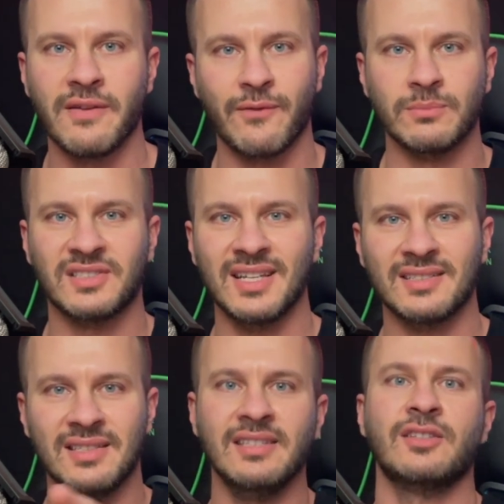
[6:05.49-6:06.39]
From
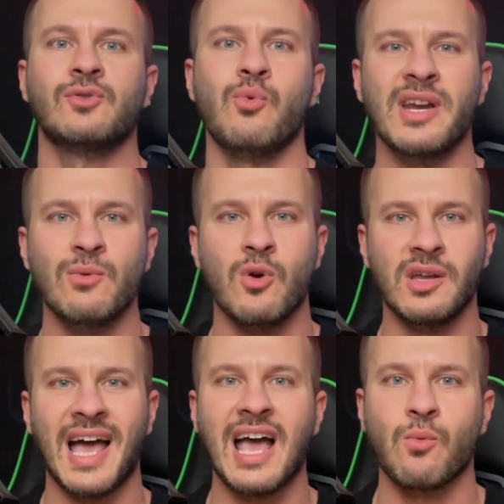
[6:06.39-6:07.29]
16 to 21,
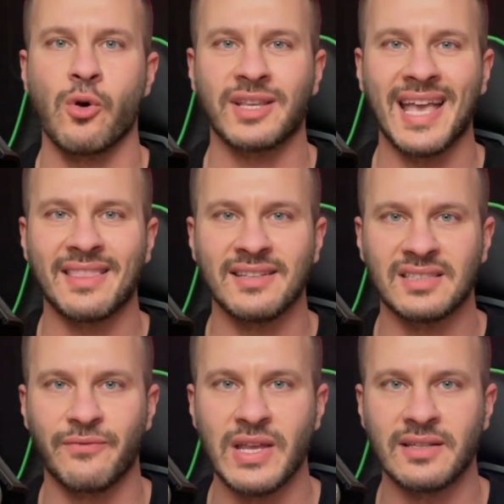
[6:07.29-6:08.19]
I worked at this
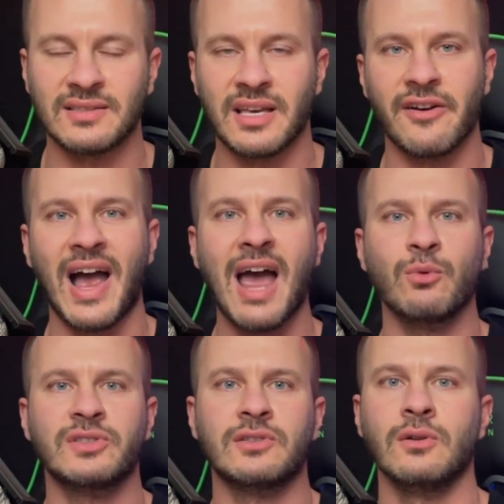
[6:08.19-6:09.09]
fitness center. I
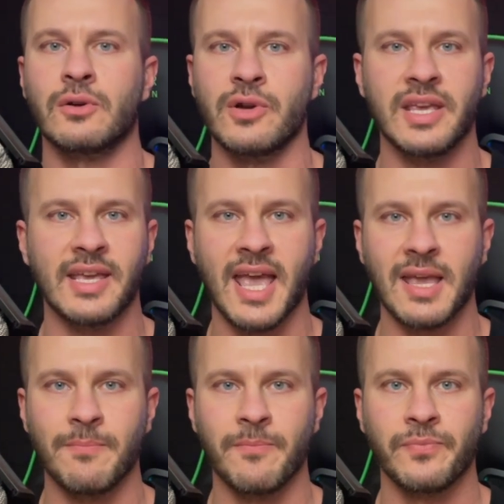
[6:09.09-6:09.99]
was still learning
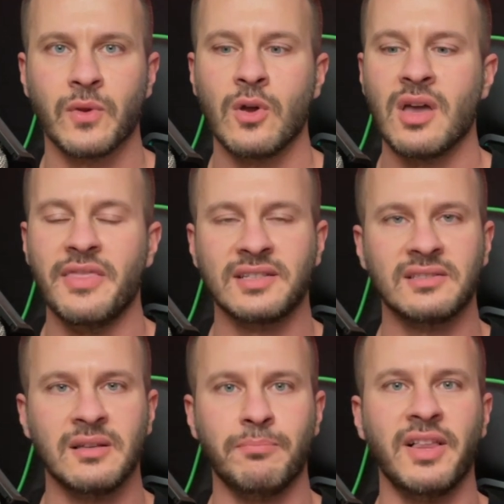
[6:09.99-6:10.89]
game. This is
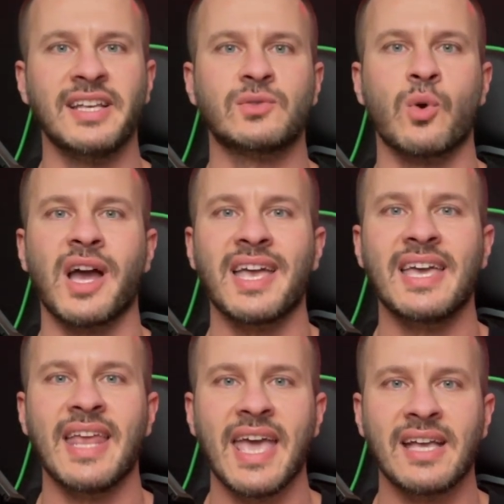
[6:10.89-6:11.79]
the place where I
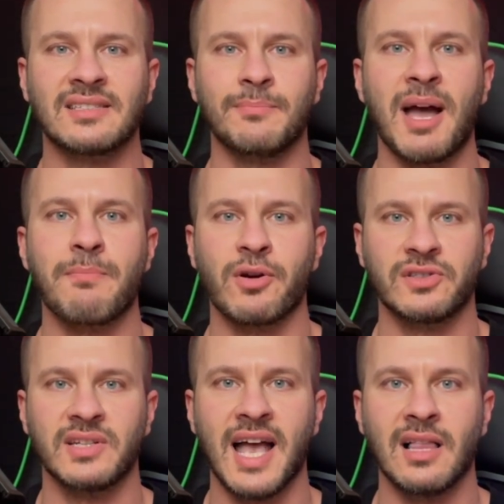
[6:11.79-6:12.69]
enhanced my
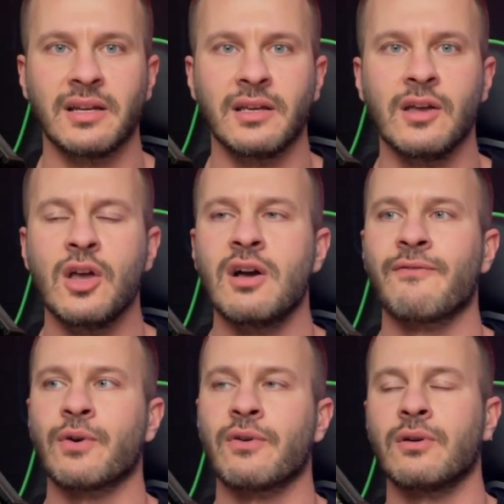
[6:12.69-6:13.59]
personality.
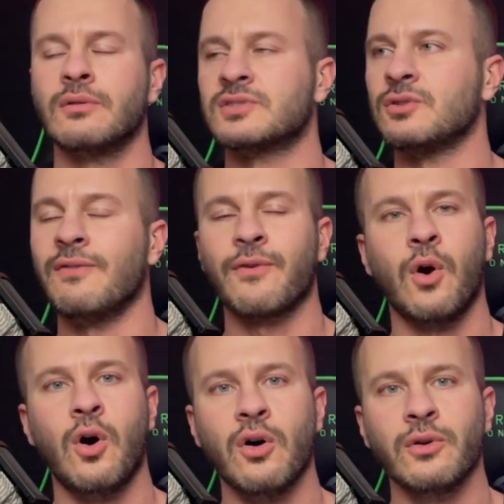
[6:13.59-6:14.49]
For so for
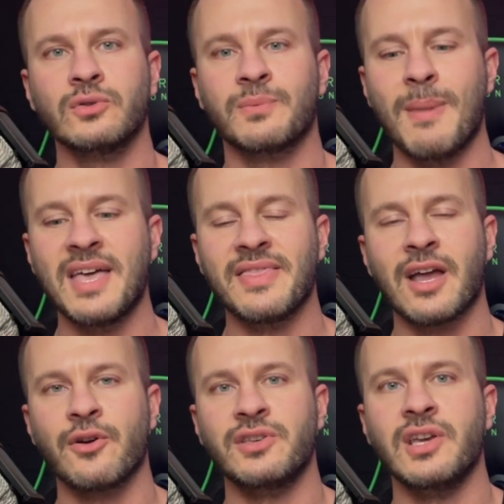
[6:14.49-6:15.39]
all those men that
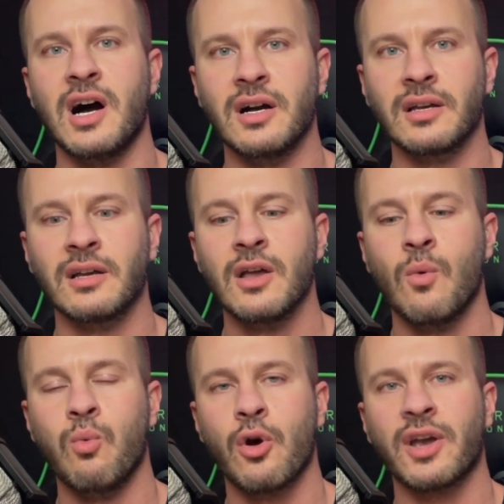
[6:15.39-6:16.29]
are young,
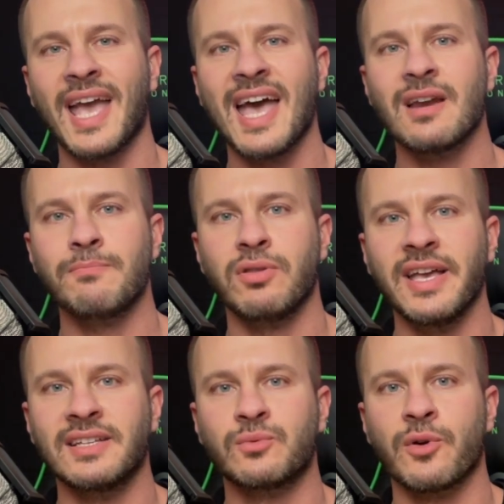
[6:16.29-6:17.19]
work at a
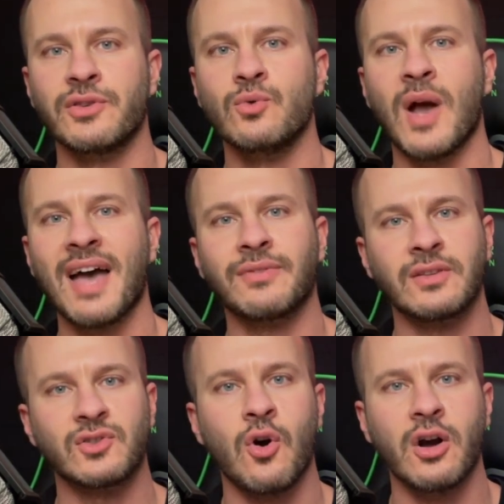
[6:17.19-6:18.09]
place where you have to
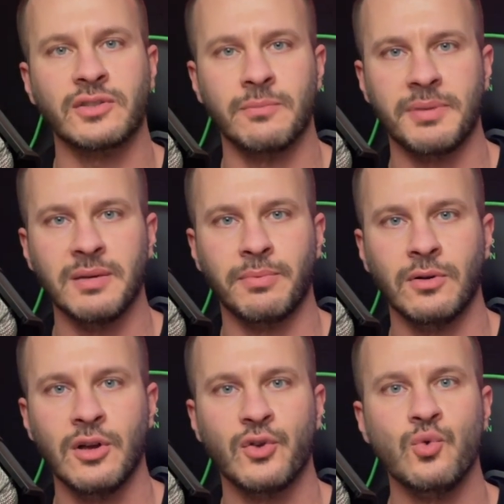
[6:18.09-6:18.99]
talk to
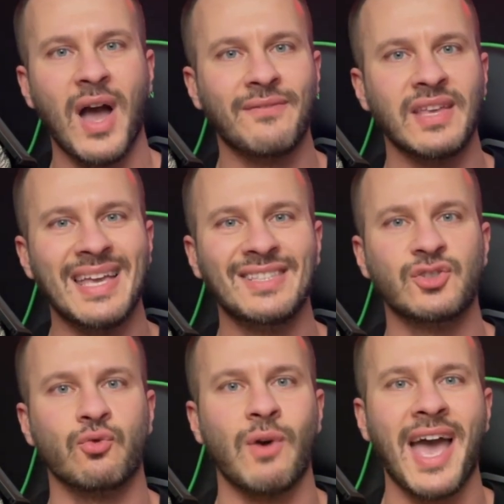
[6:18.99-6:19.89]
people. You have to
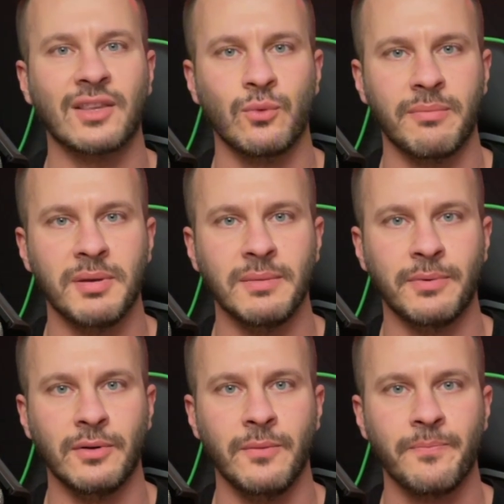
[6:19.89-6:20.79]
interact with
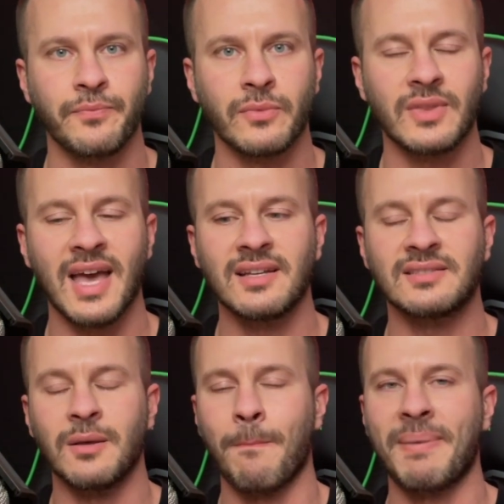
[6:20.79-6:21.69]
people. That is
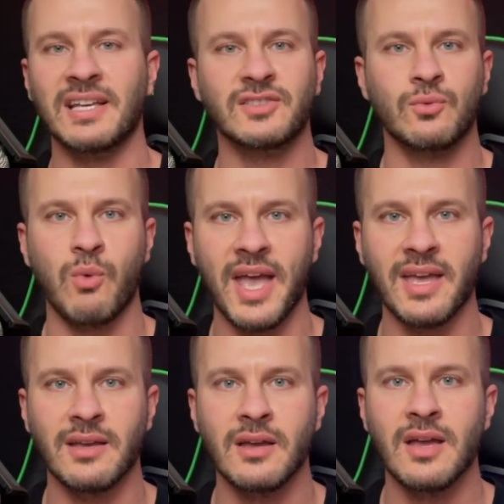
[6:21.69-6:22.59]
the best
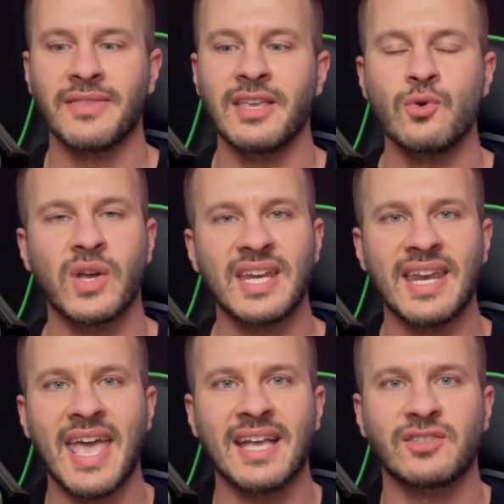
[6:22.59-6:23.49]
way that you can
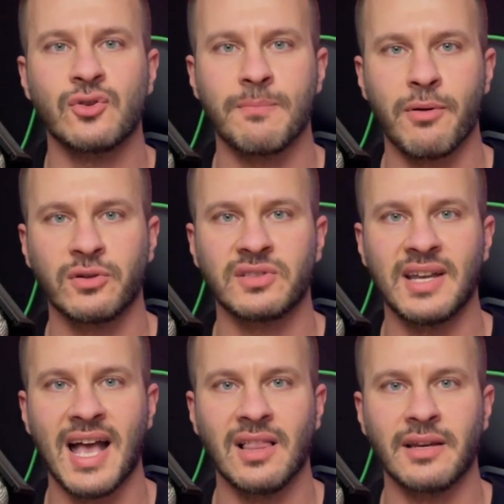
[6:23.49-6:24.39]
enhance your
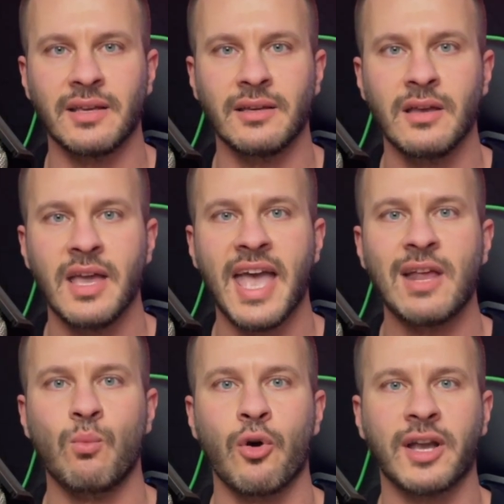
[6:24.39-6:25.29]
personality
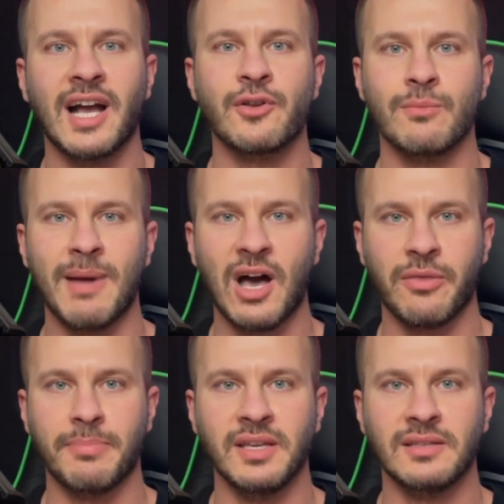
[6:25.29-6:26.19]
and work on your
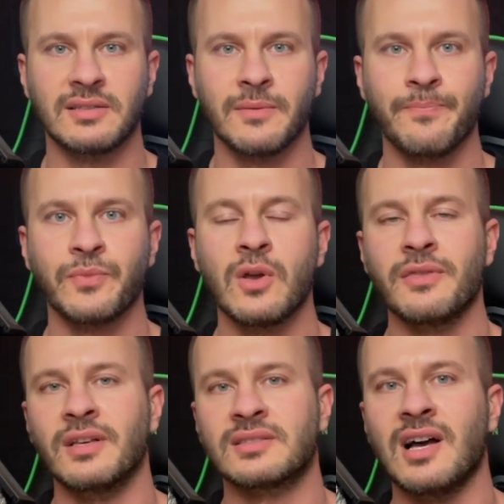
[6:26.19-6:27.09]
mouthpiece.
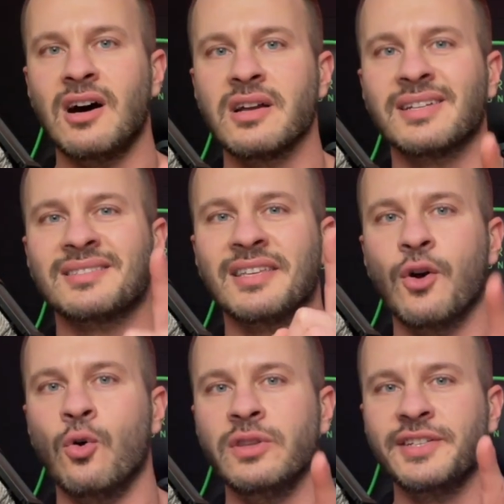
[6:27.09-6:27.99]
The tongue is the
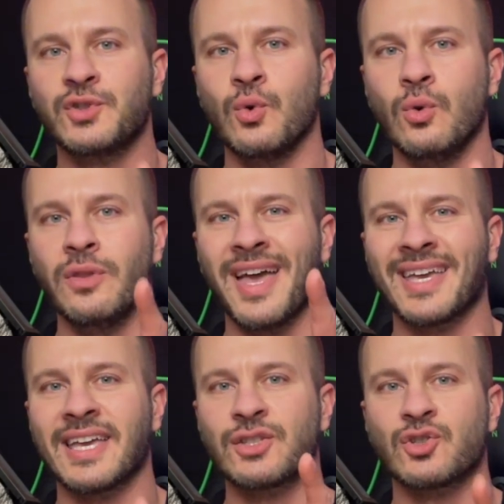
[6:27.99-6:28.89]
only tool that
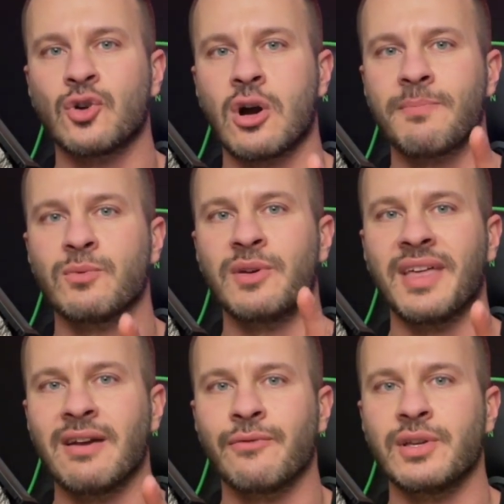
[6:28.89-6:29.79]
gets sharper with
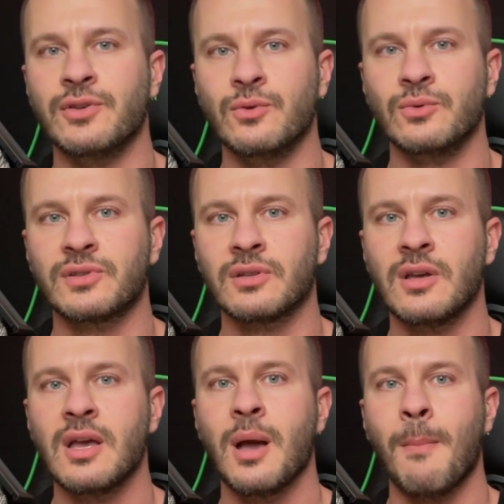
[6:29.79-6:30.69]
every use.
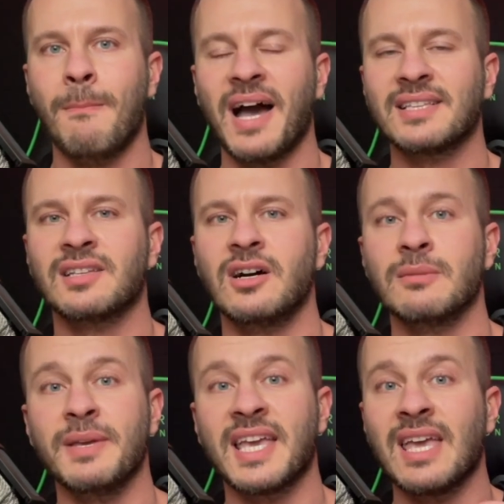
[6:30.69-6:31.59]
My tongue
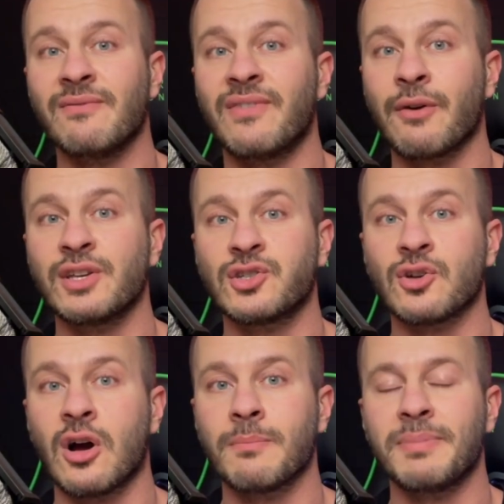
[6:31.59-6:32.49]
became very
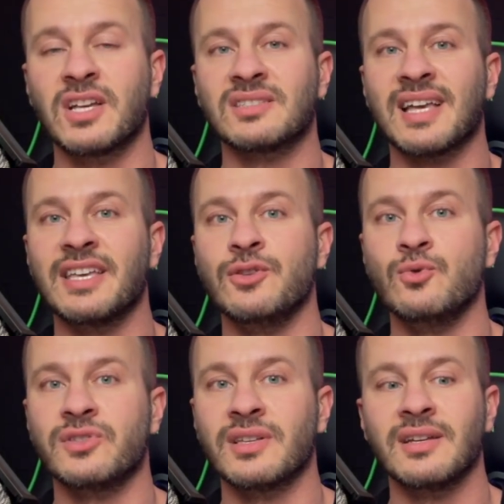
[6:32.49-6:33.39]
sharp because I
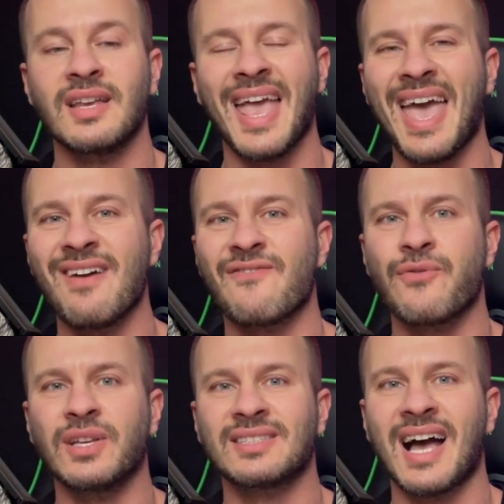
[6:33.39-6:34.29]
used it
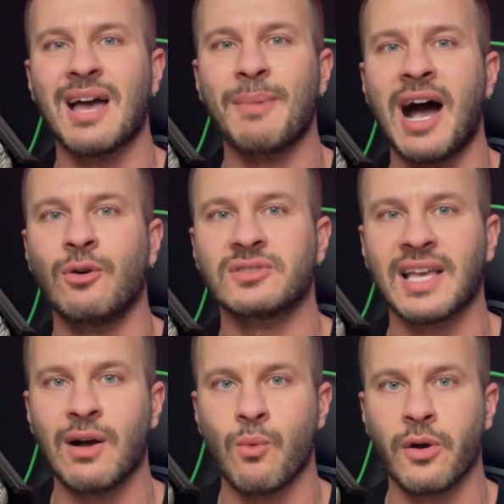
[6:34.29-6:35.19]
every time I was
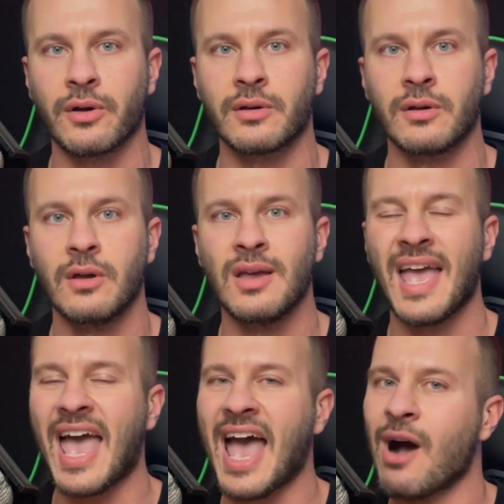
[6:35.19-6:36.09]
at work,
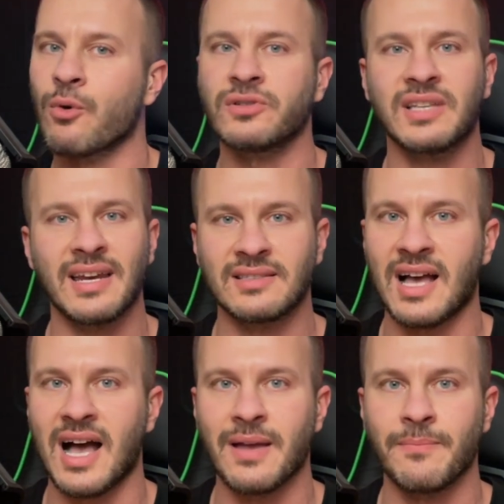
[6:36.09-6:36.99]
hours at a
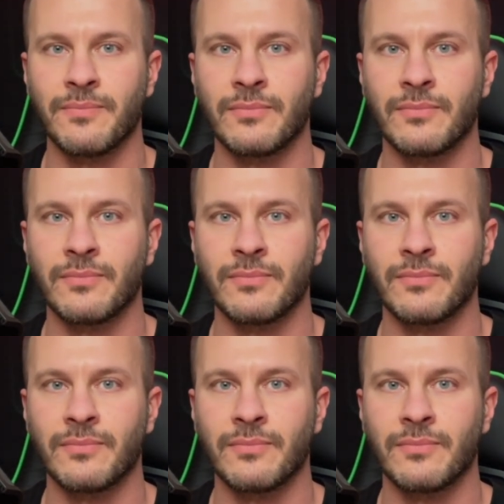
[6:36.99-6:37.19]
time.